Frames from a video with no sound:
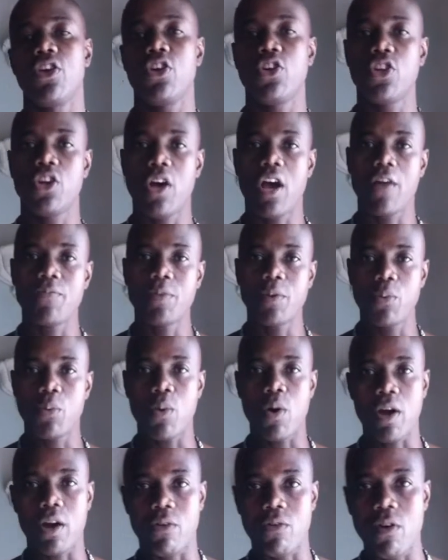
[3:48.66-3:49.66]
You don't have to
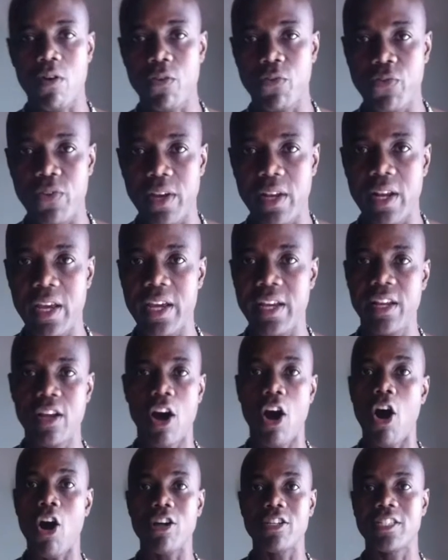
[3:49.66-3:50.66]
walk around feeling
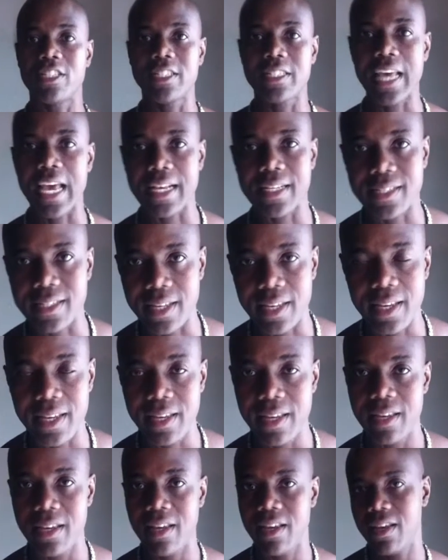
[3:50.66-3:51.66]
unsexy.
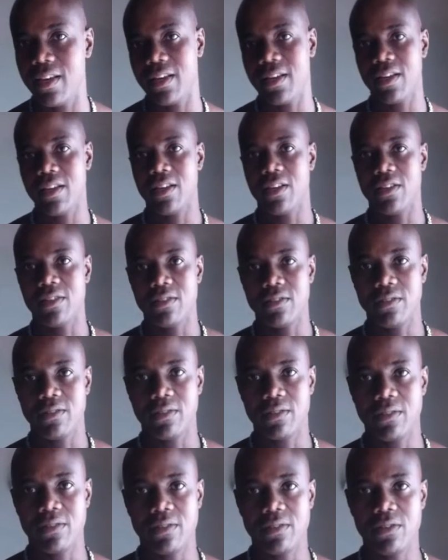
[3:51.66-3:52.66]

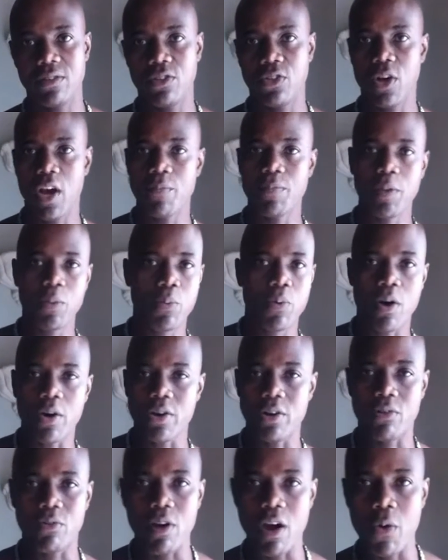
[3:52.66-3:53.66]
You don't have to be
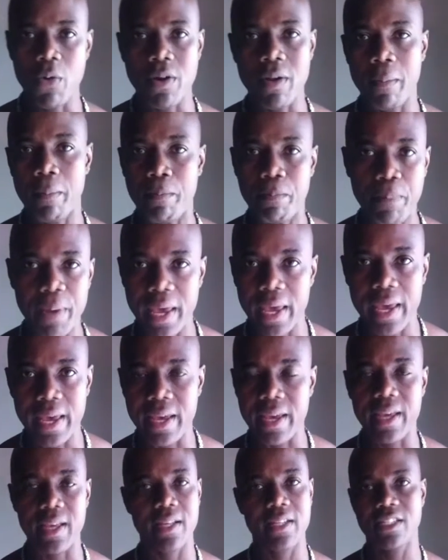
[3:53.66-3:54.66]
walking around with a
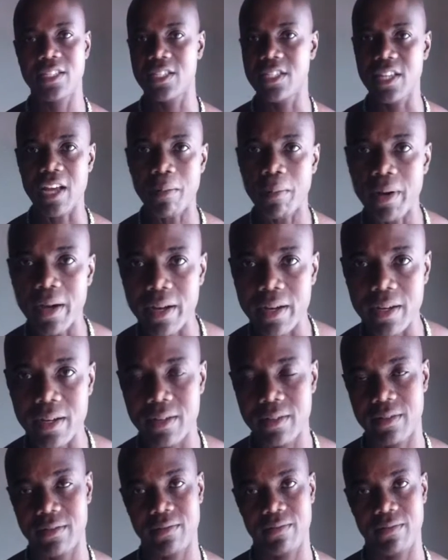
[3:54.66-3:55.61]
big stomach.